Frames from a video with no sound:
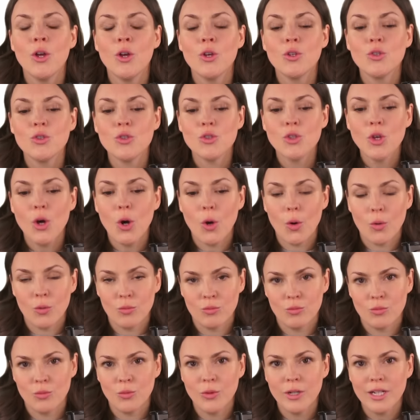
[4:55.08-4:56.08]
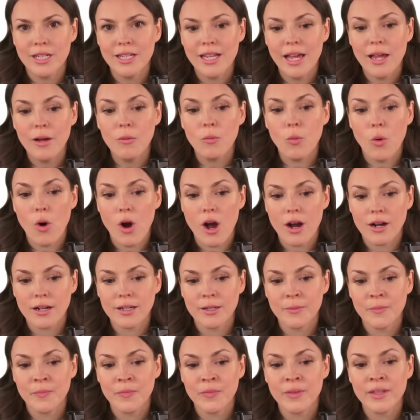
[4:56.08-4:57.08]
So, what did I
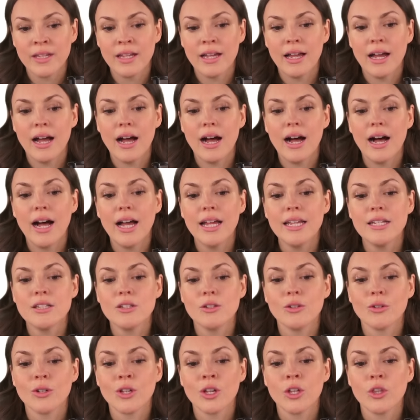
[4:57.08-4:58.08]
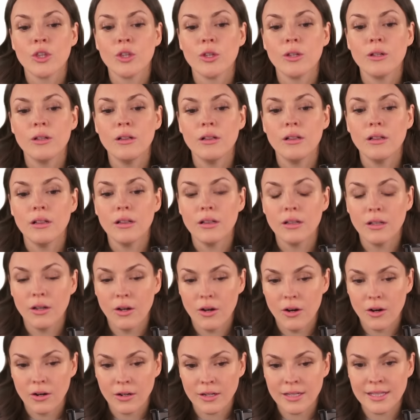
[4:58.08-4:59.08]
walk? I took the
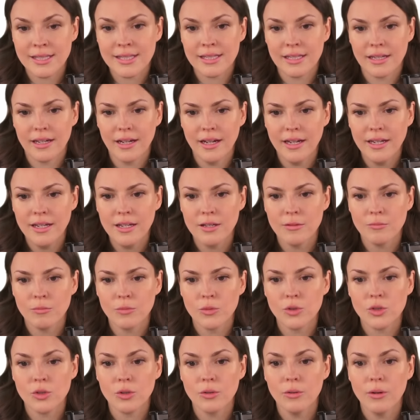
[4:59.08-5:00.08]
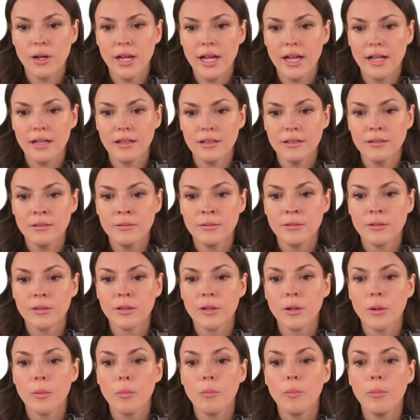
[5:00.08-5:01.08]
long side, so L,
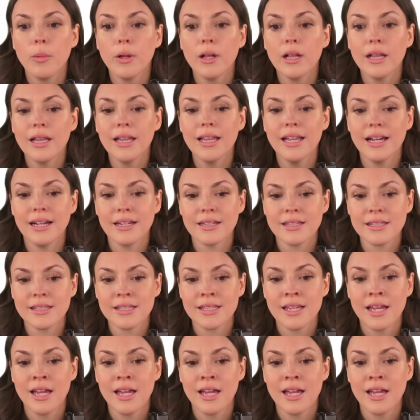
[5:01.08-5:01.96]
plus